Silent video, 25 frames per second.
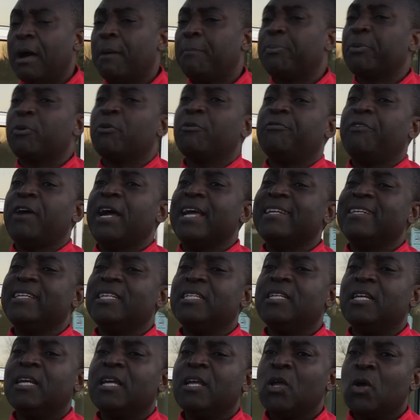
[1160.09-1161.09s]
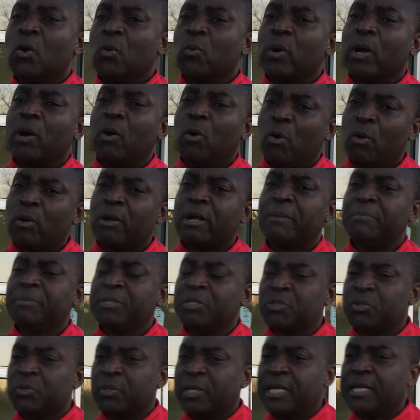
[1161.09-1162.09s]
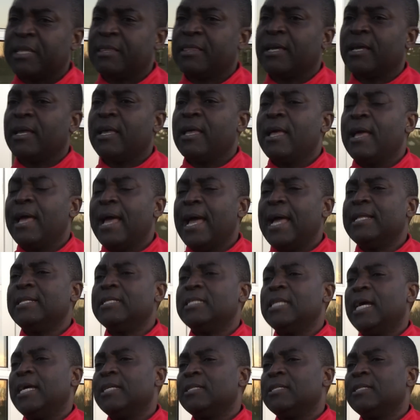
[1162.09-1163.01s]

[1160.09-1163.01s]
provided we're all coming together and